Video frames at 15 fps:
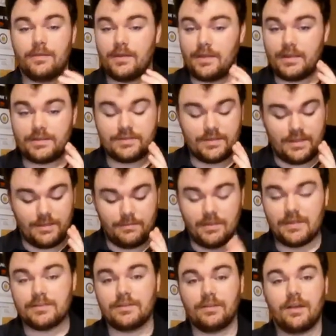It
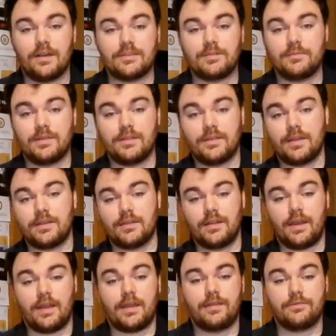means a lot to me that
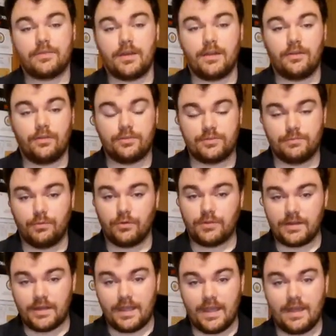I've gotten all the support
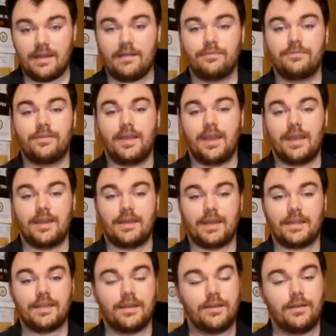that I have, and I
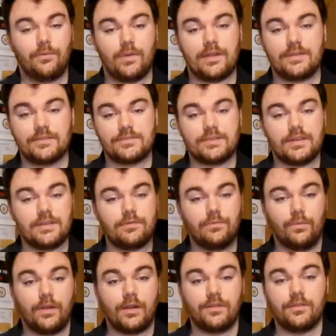cannot wait to see
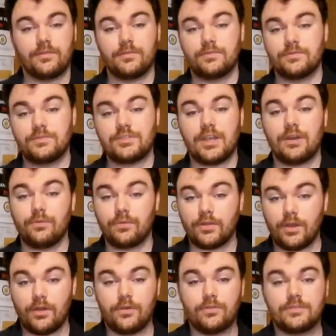where the channel
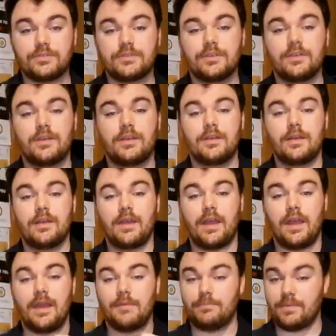goes,
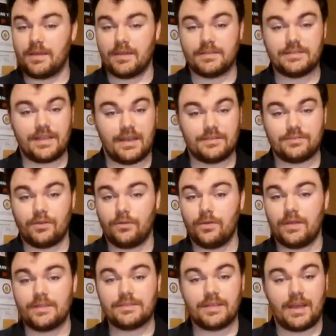because, as
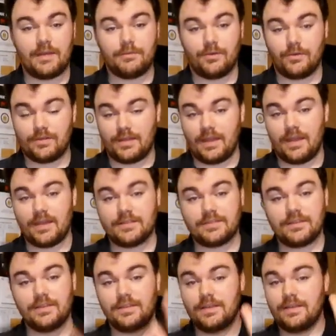always, I'm going to ask